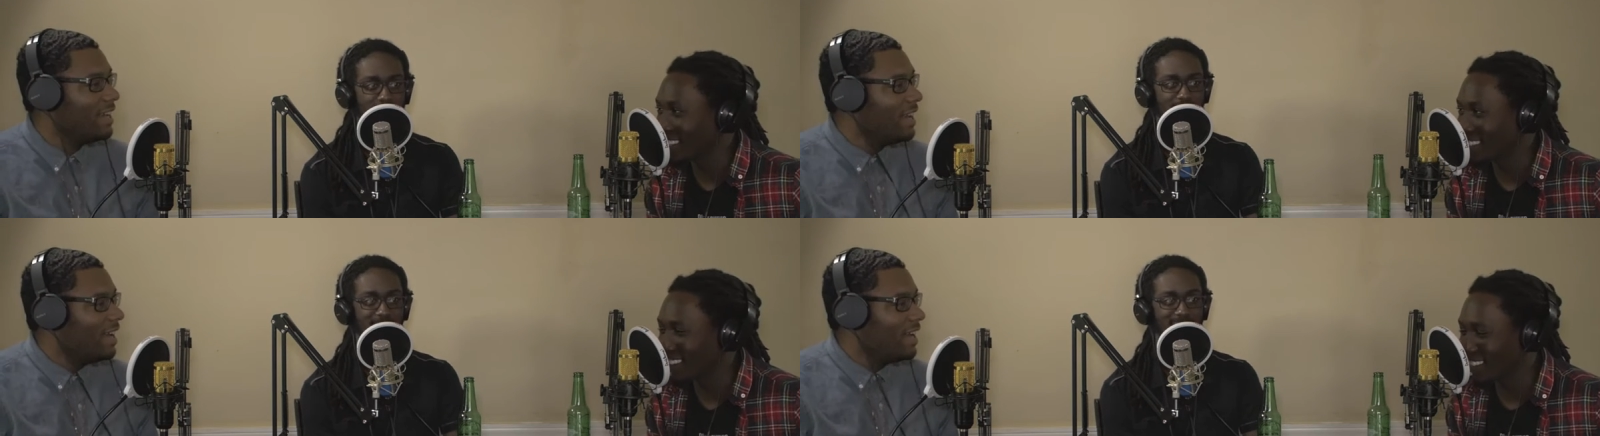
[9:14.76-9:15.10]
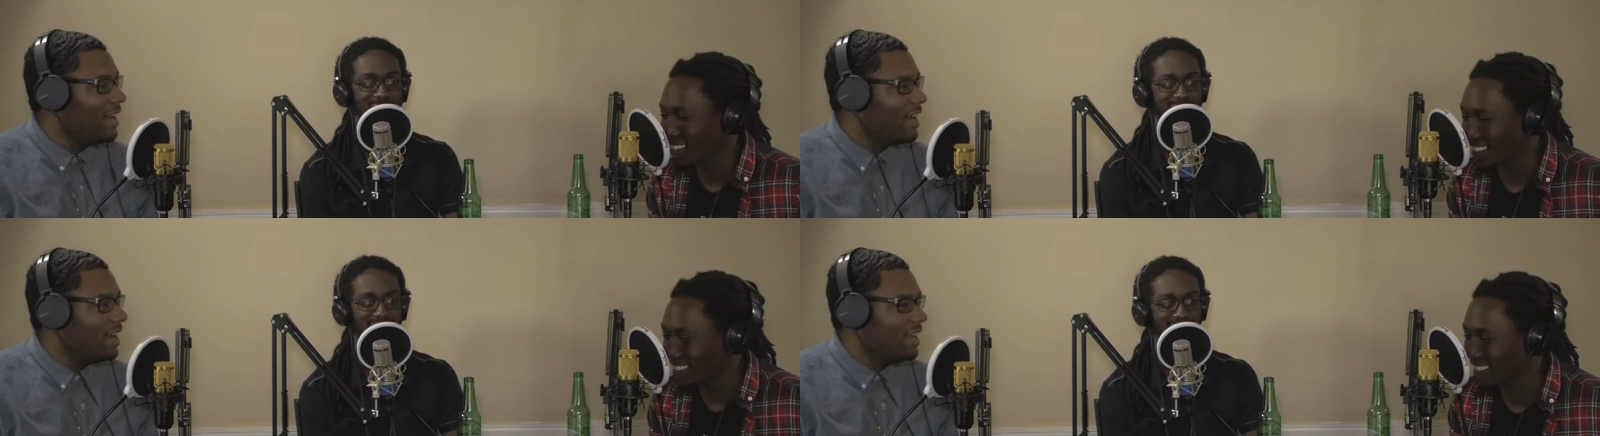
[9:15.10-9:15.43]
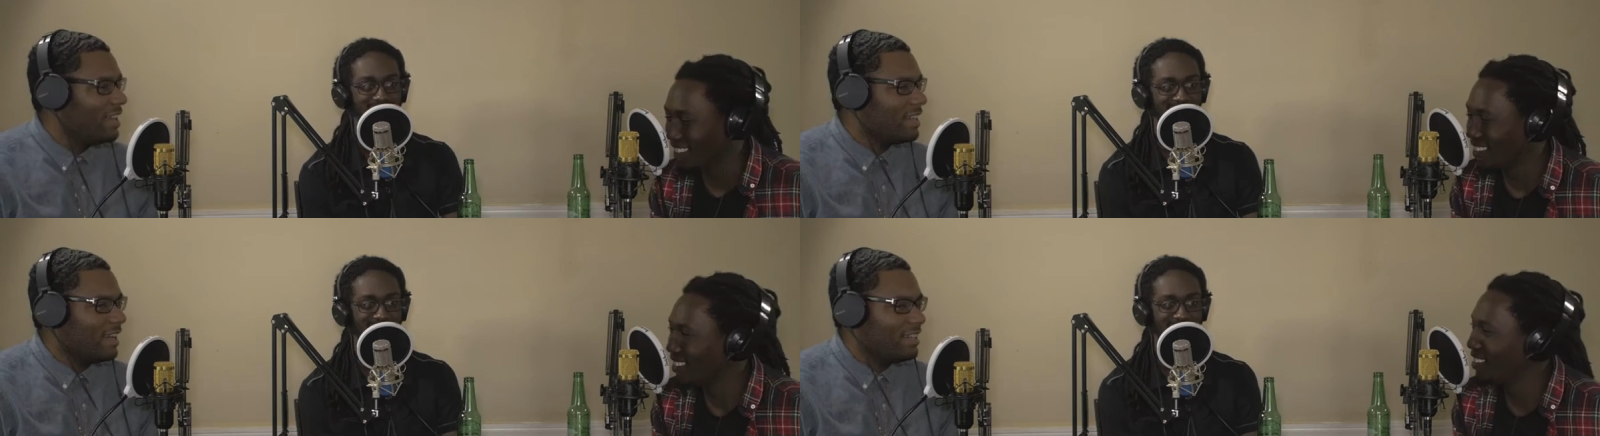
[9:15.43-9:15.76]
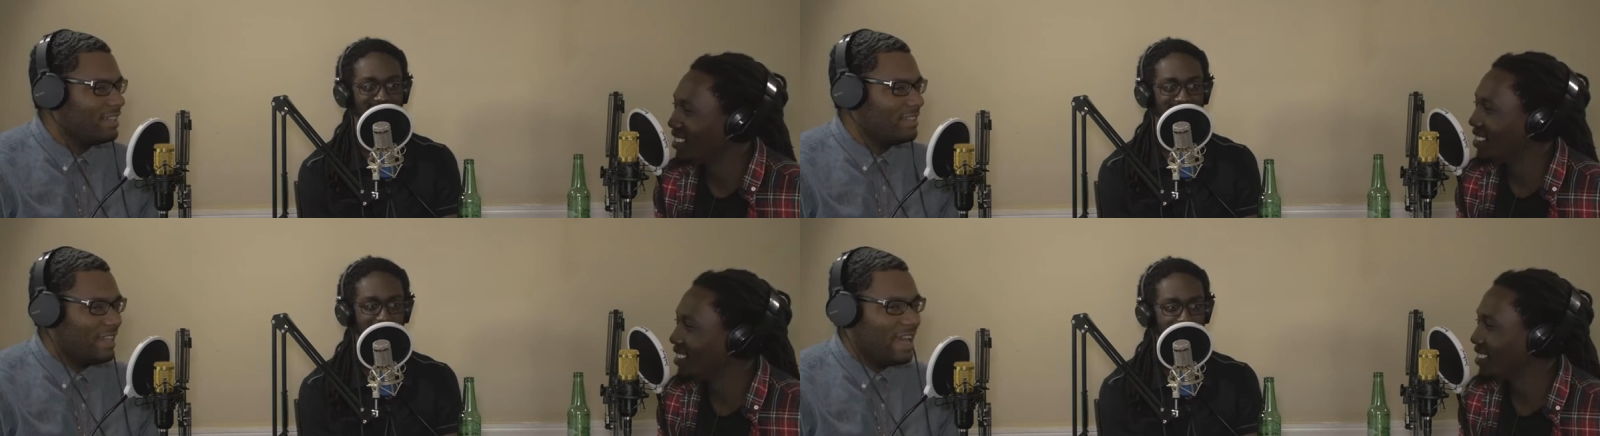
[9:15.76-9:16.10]

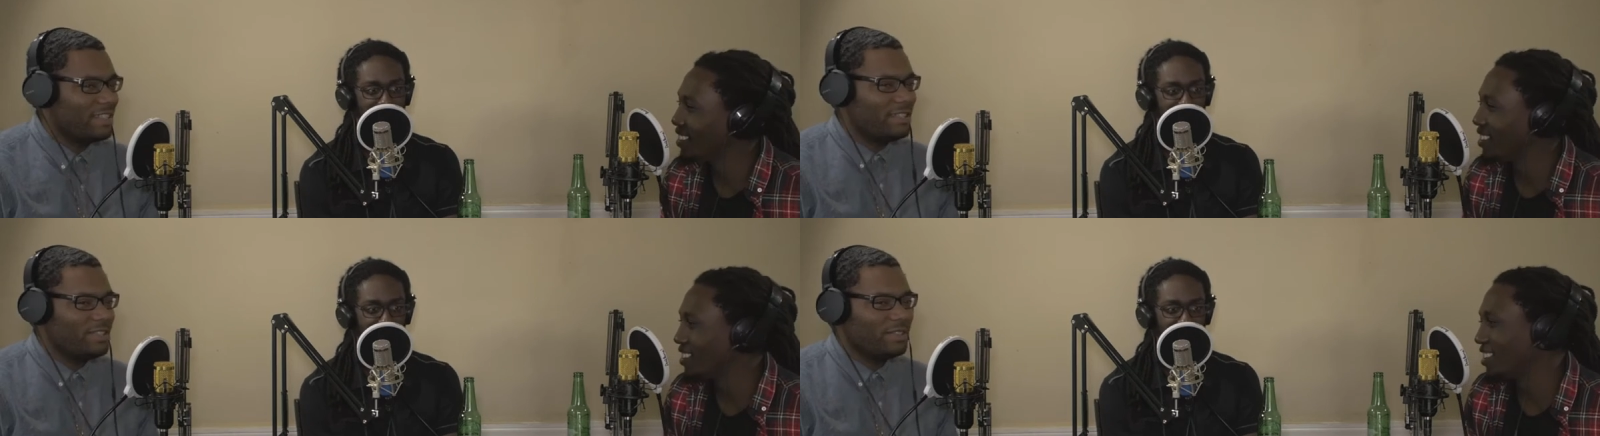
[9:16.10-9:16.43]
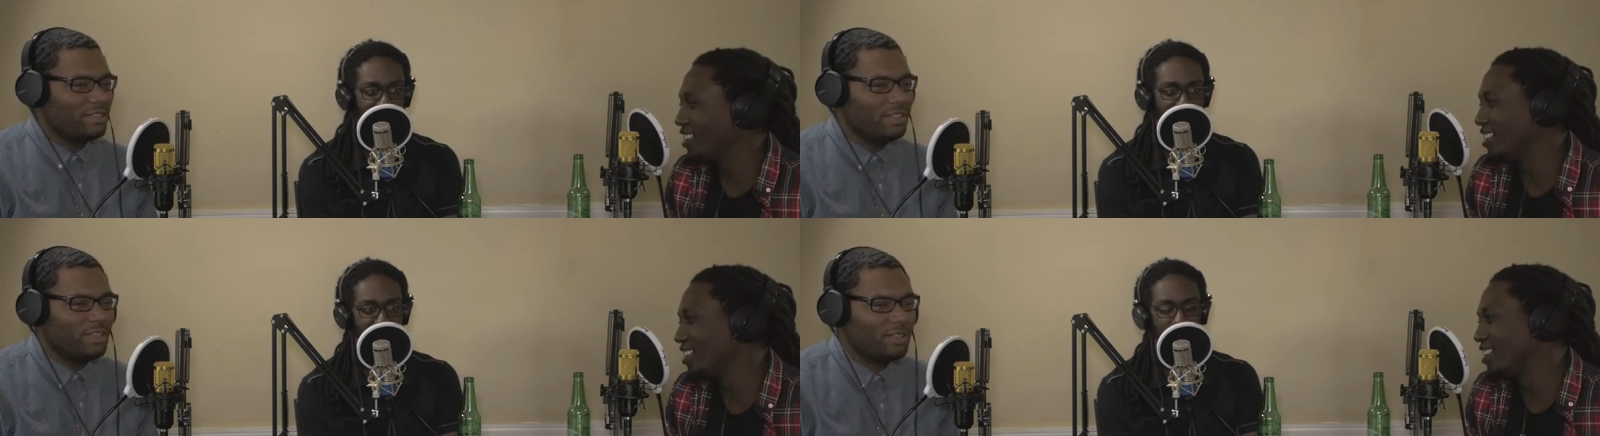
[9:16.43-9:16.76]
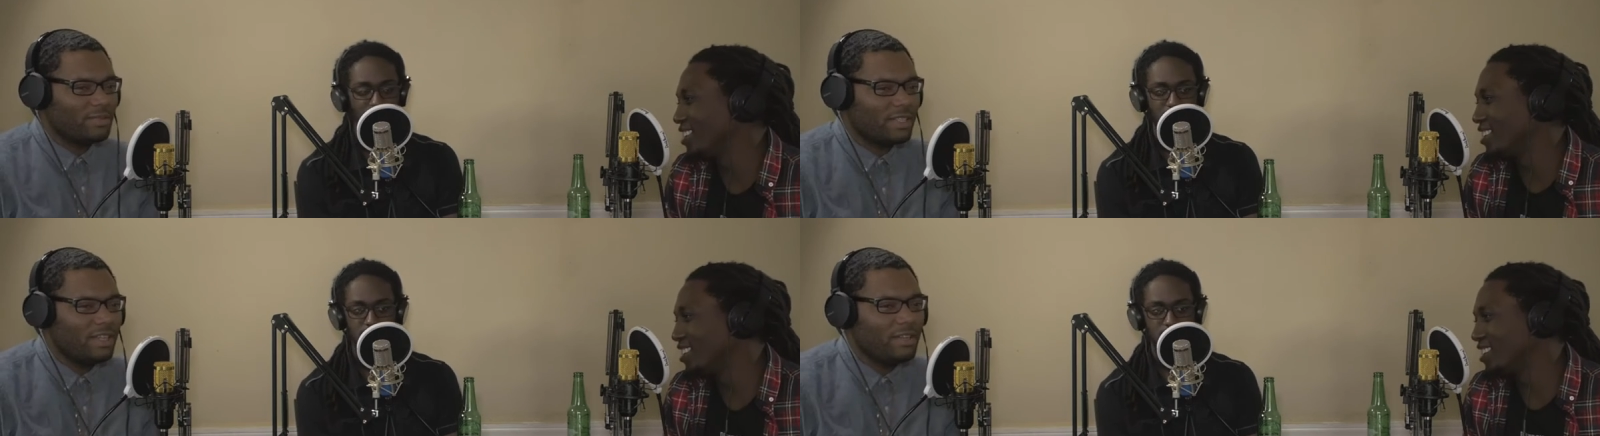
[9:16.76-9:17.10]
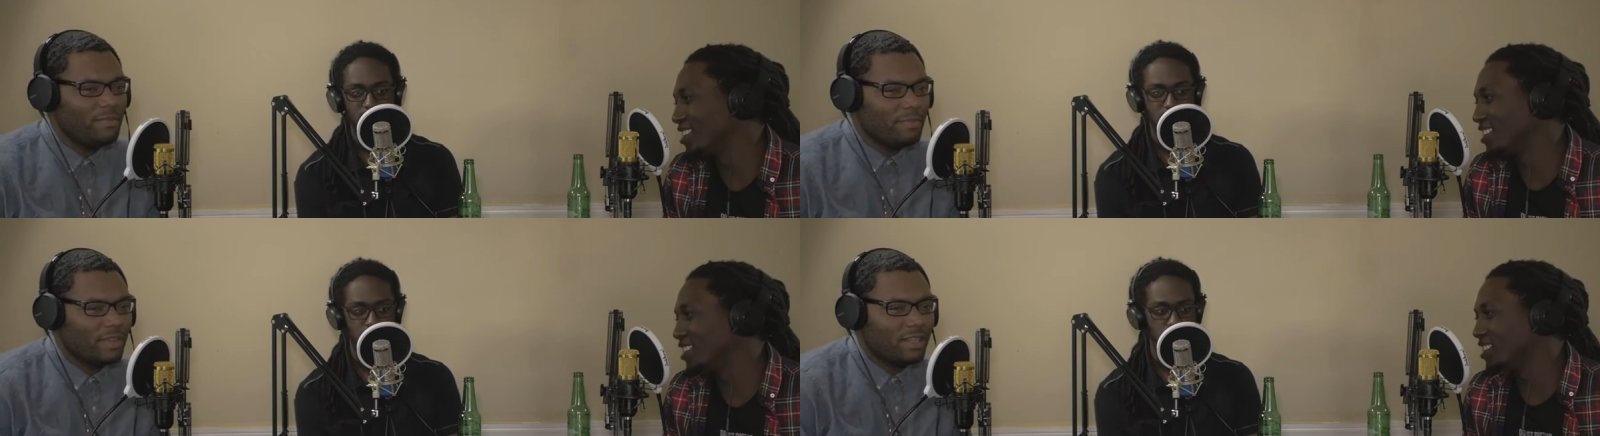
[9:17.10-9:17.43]
Speaker 1: Like, that's true. You know what
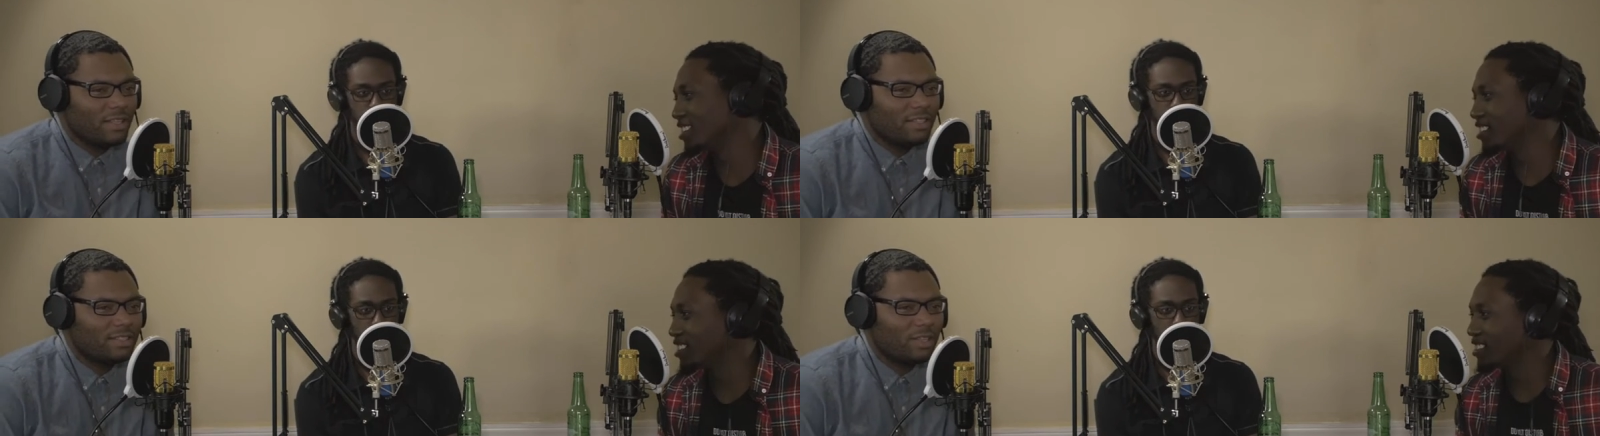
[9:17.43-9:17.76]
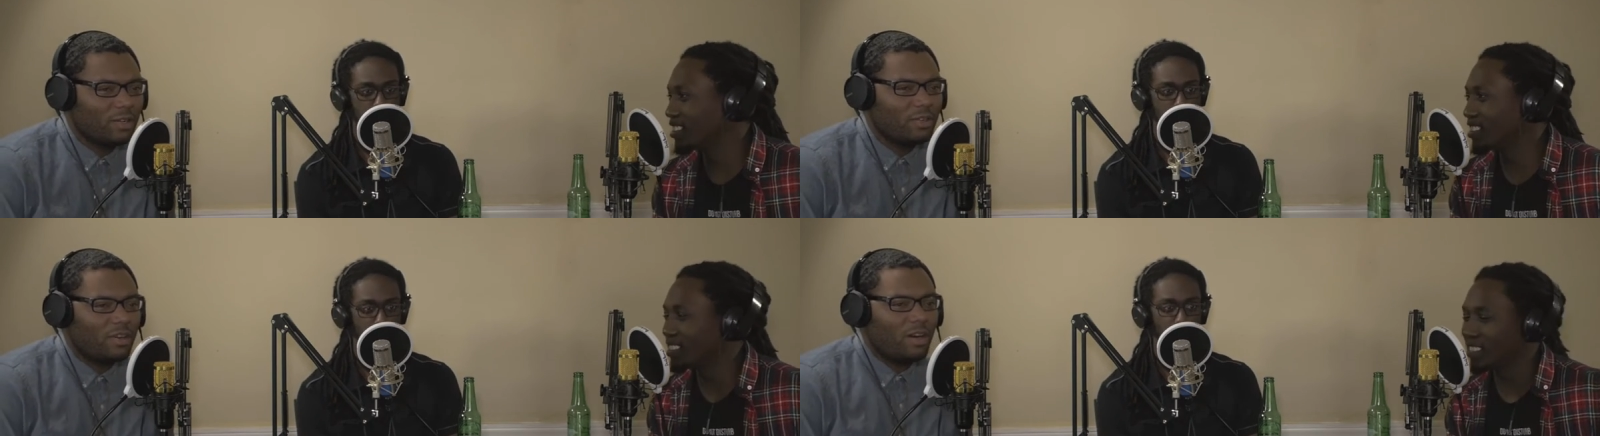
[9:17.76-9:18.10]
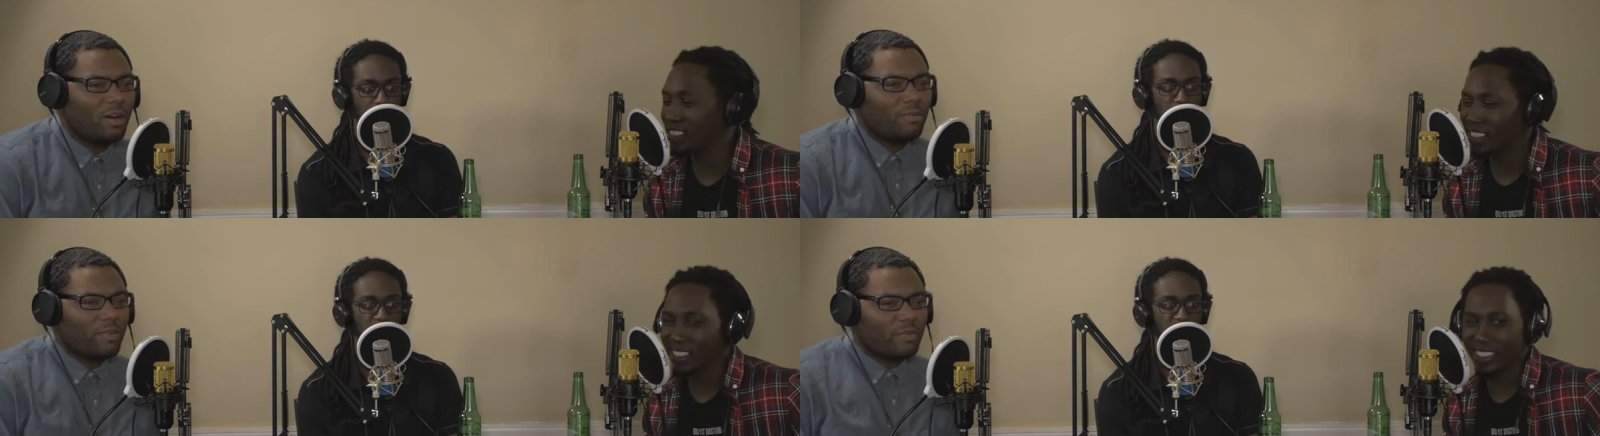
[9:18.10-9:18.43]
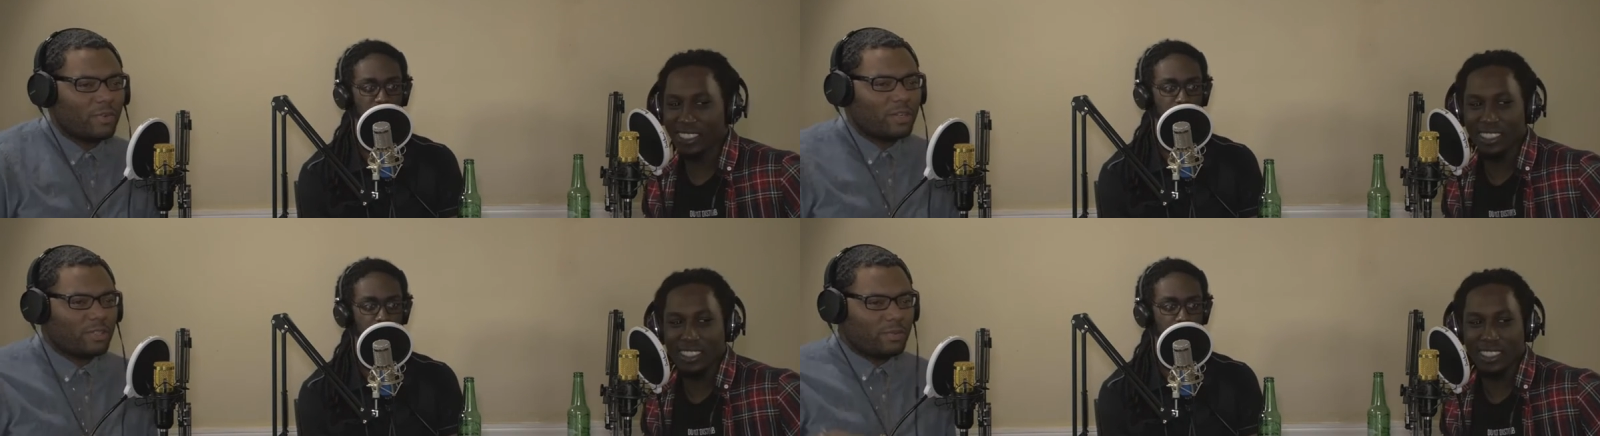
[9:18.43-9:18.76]
I'm saying? So, the
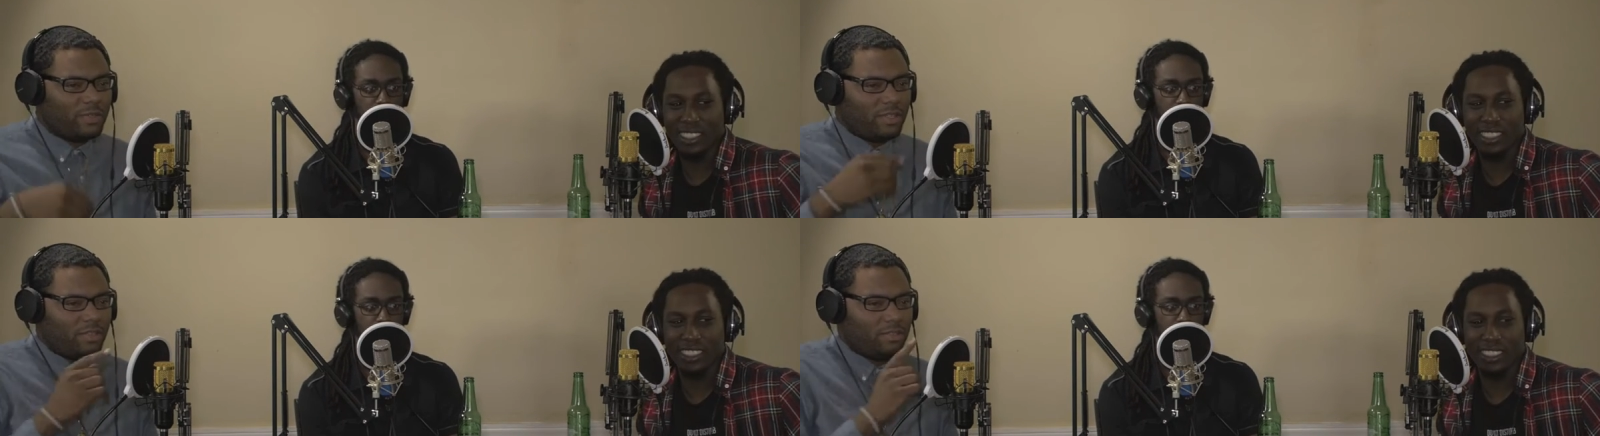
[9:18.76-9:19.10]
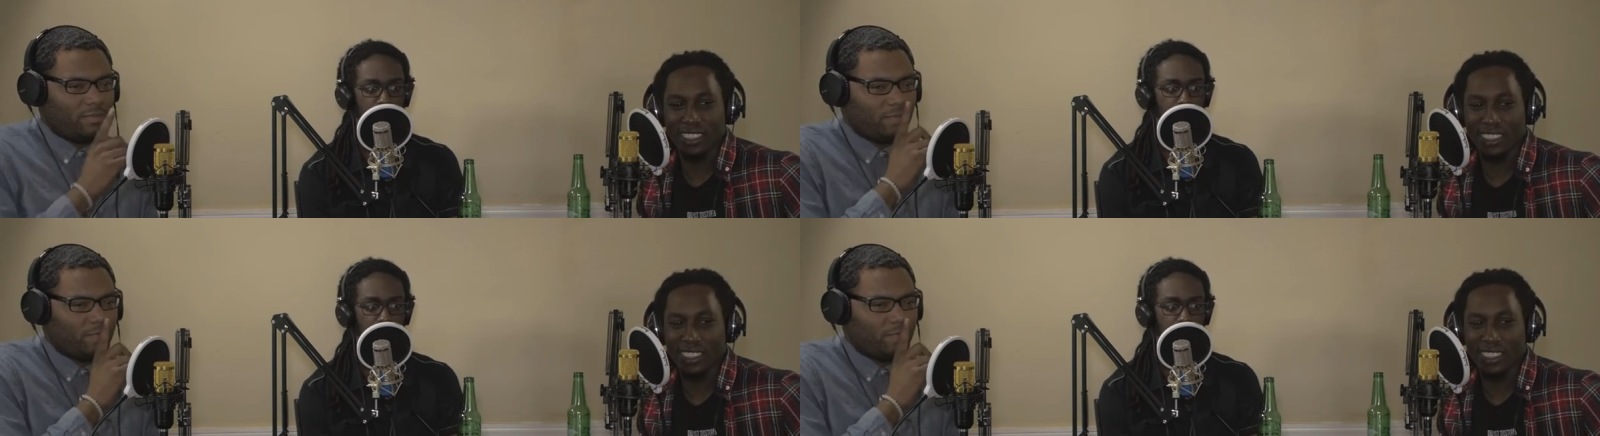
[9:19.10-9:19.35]
first one,